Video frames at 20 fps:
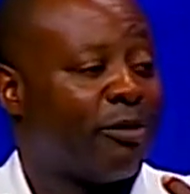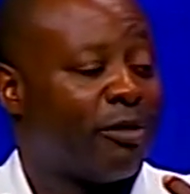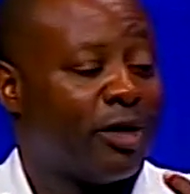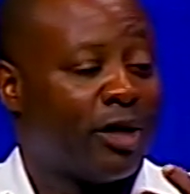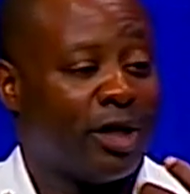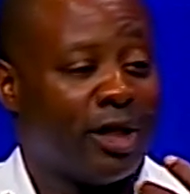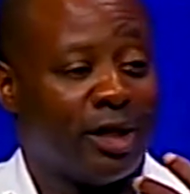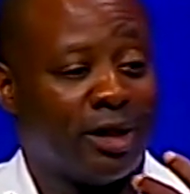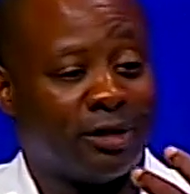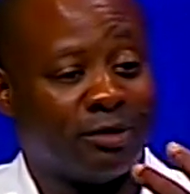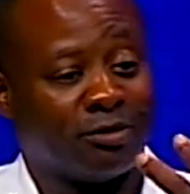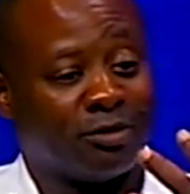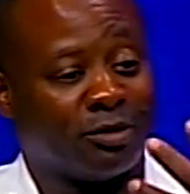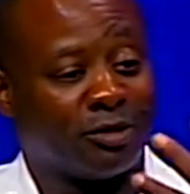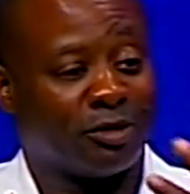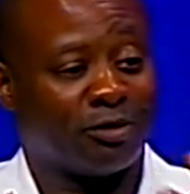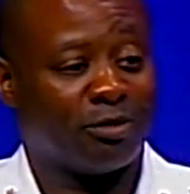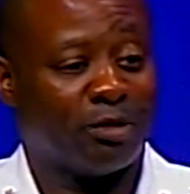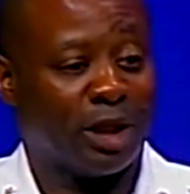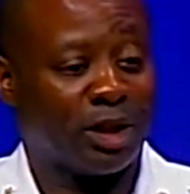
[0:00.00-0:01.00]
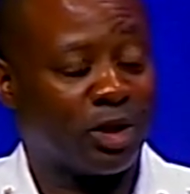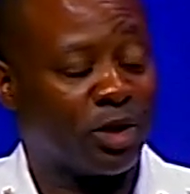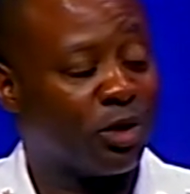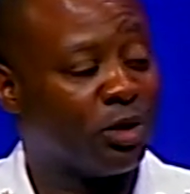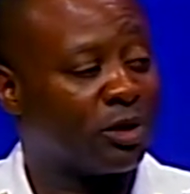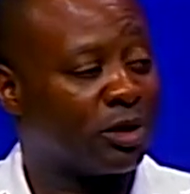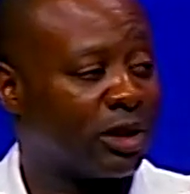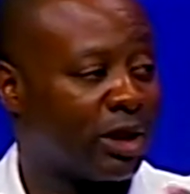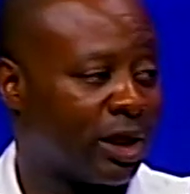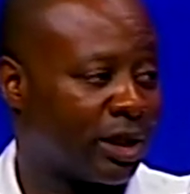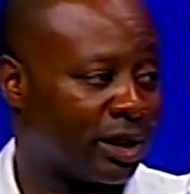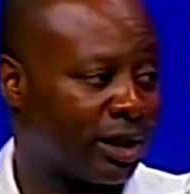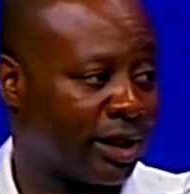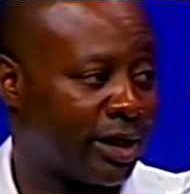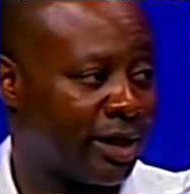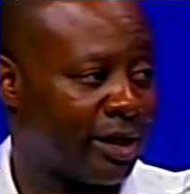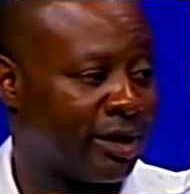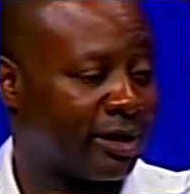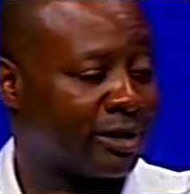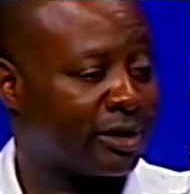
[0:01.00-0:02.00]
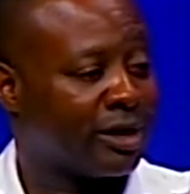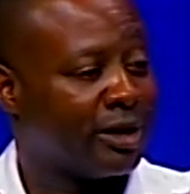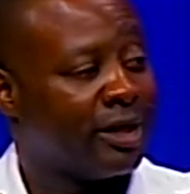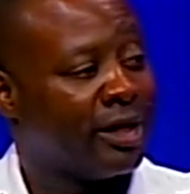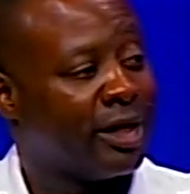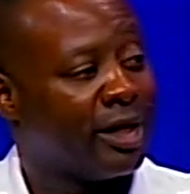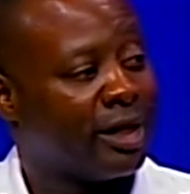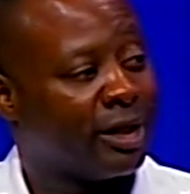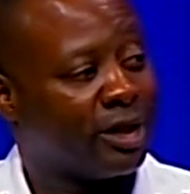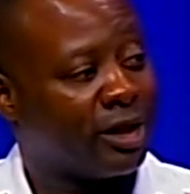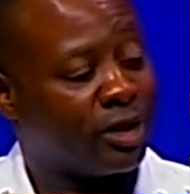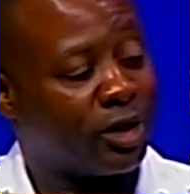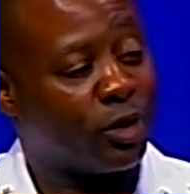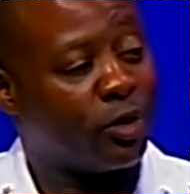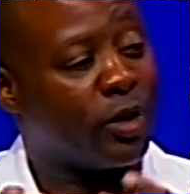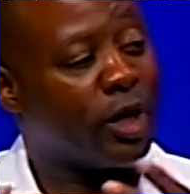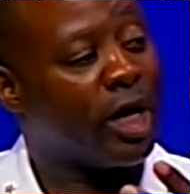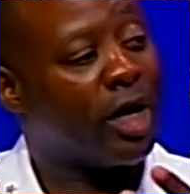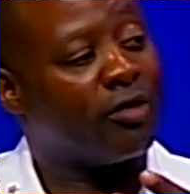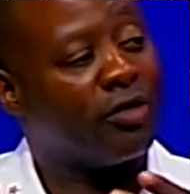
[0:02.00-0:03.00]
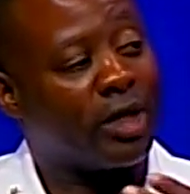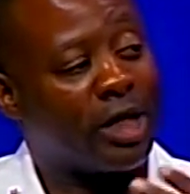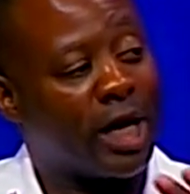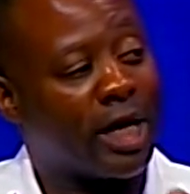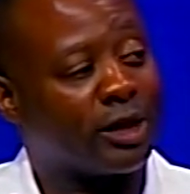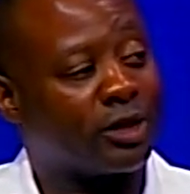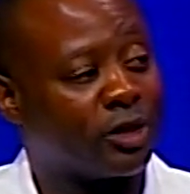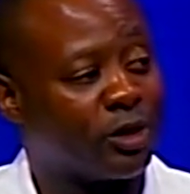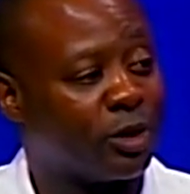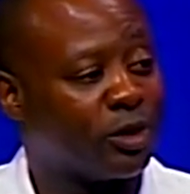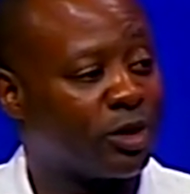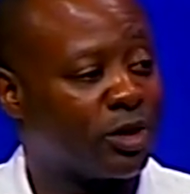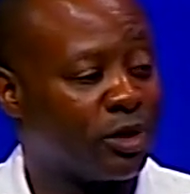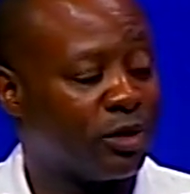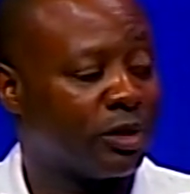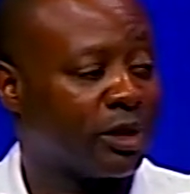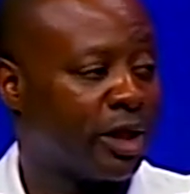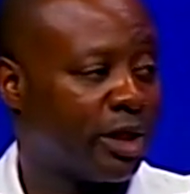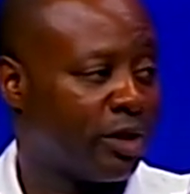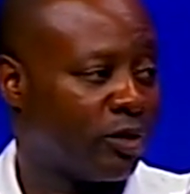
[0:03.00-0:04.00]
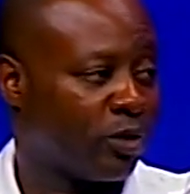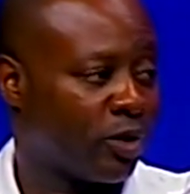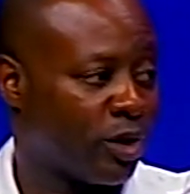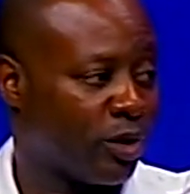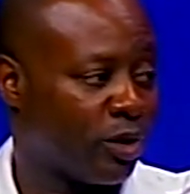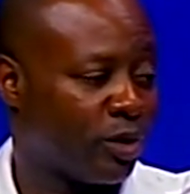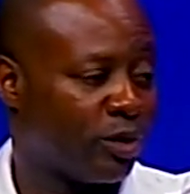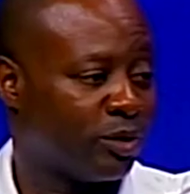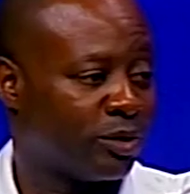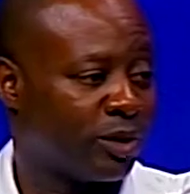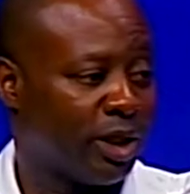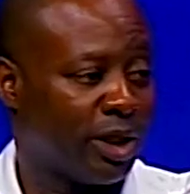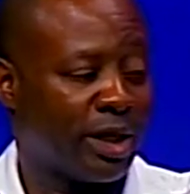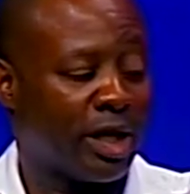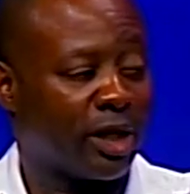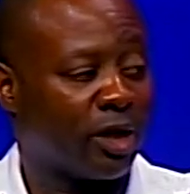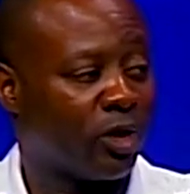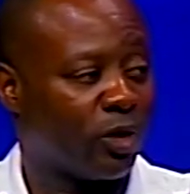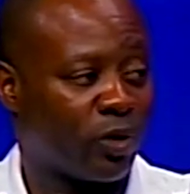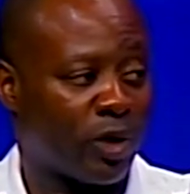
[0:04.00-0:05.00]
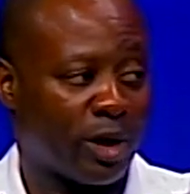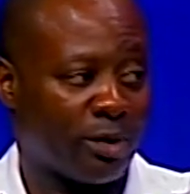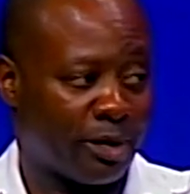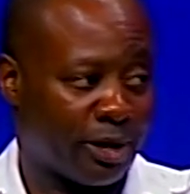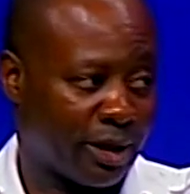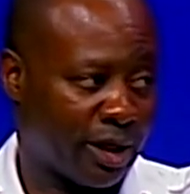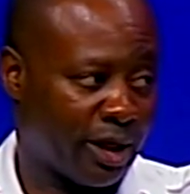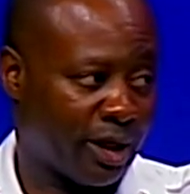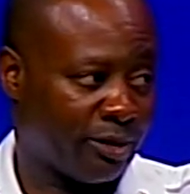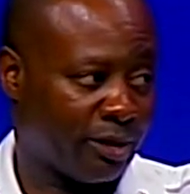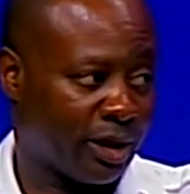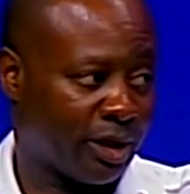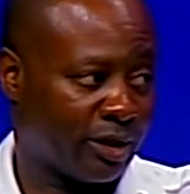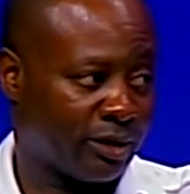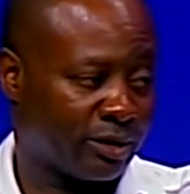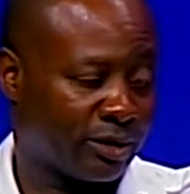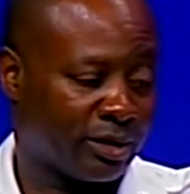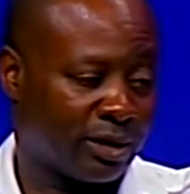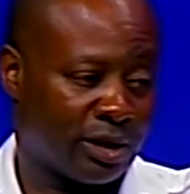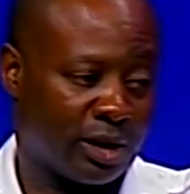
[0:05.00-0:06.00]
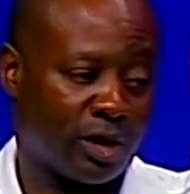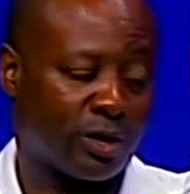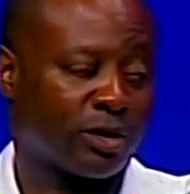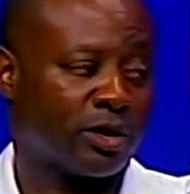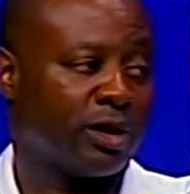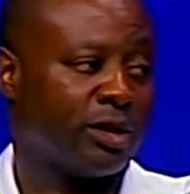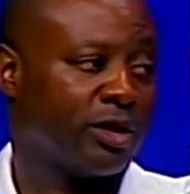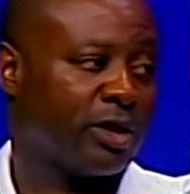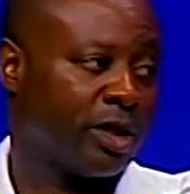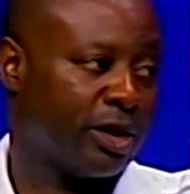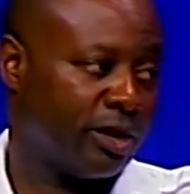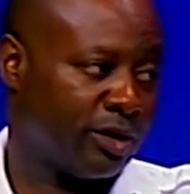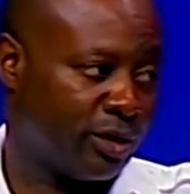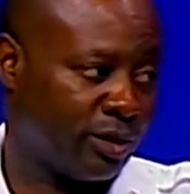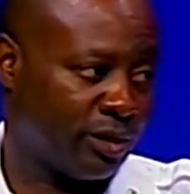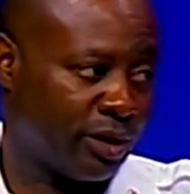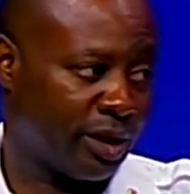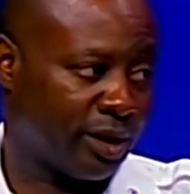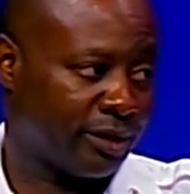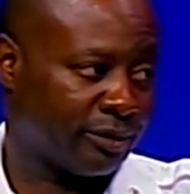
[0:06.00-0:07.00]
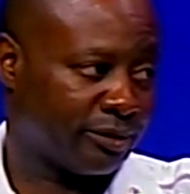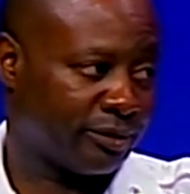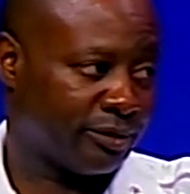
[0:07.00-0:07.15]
in my 2 o'clock class, do we have any high school students that enrolled? They're not going to write my name down. The law says you can't do that.